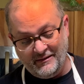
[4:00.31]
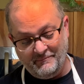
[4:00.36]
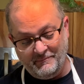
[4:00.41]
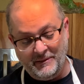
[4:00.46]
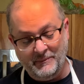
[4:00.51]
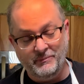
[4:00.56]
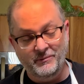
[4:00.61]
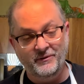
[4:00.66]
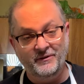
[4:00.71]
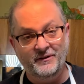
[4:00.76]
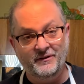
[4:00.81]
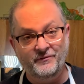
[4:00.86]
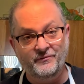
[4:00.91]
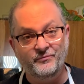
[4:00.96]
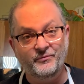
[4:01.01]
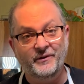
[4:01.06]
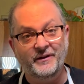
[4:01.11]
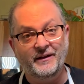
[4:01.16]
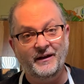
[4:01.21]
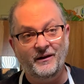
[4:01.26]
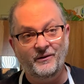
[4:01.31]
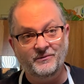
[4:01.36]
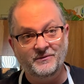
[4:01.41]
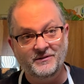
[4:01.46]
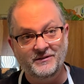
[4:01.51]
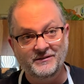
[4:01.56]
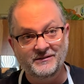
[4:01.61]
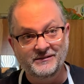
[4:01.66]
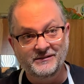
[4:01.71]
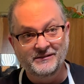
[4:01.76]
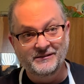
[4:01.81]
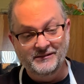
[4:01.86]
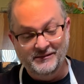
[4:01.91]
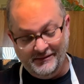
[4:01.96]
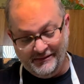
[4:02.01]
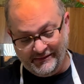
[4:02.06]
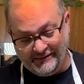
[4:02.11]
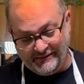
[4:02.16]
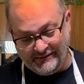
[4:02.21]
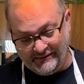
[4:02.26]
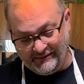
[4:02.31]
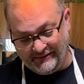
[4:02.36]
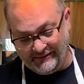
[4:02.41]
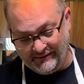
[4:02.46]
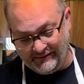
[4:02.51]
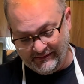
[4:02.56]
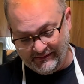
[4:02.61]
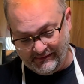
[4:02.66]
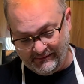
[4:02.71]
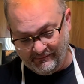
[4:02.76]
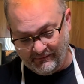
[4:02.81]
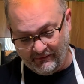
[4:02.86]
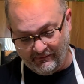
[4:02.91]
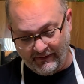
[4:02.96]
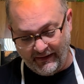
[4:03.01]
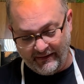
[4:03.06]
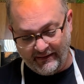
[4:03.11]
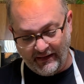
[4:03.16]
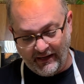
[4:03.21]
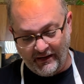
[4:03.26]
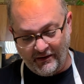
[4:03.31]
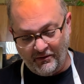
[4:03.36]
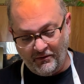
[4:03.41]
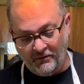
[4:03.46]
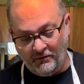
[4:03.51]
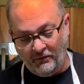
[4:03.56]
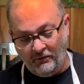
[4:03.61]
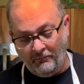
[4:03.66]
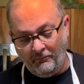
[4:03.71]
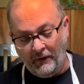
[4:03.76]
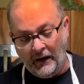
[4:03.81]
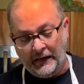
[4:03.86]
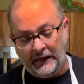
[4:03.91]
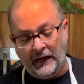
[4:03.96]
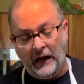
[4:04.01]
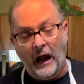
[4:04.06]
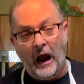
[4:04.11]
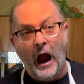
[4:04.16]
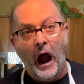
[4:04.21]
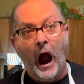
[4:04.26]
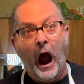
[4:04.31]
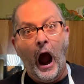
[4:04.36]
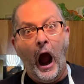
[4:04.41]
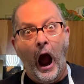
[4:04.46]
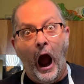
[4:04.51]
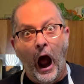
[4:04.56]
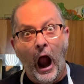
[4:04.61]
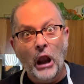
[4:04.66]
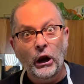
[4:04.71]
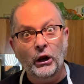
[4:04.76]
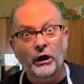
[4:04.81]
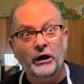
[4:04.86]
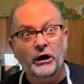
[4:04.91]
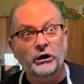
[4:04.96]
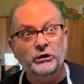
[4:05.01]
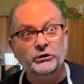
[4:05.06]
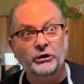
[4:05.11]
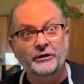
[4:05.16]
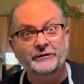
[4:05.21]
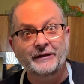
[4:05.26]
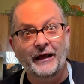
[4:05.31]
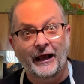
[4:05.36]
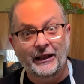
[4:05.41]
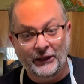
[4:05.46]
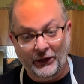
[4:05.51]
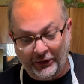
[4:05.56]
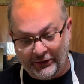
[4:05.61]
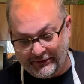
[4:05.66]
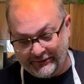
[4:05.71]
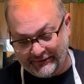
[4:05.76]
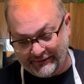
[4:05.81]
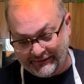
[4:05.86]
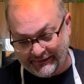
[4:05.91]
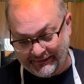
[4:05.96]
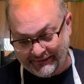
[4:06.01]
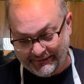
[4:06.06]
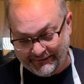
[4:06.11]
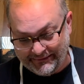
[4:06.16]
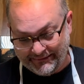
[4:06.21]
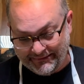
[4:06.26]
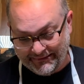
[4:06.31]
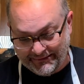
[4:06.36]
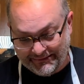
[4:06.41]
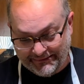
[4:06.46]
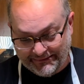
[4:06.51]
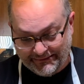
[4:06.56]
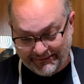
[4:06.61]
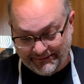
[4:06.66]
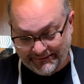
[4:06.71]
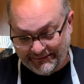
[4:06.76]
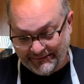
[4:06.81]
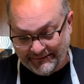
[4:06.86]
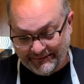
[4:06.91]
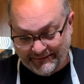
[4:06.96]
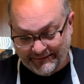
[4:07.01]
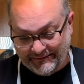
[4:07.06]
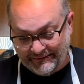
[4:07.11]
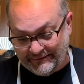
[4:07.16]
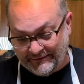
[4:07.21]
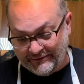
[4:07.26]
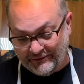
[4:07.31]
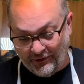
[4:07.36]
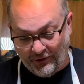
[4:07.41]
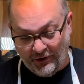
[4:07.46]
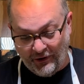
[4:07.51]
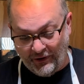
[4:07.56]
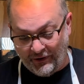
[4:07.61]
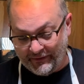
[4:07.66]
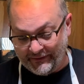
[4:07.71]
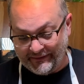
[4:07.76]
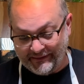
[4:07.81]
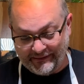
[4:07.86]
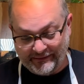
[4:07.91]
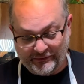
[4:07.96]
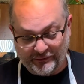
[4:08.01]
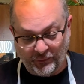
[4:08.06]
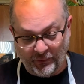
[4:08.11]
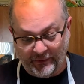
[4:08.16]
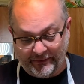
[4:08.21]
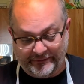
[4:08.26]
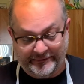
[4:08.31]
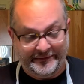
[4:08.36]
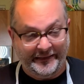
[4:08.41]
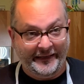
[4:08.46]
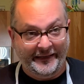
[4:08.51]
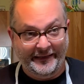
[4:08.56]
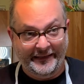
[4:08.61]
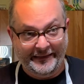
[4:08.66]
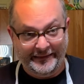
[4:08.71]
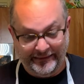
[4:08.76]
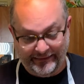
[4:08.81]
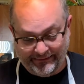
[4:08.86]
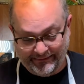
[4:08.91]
people are gonna freak out. But right now, look how good that looks. Oh, this is so exciting.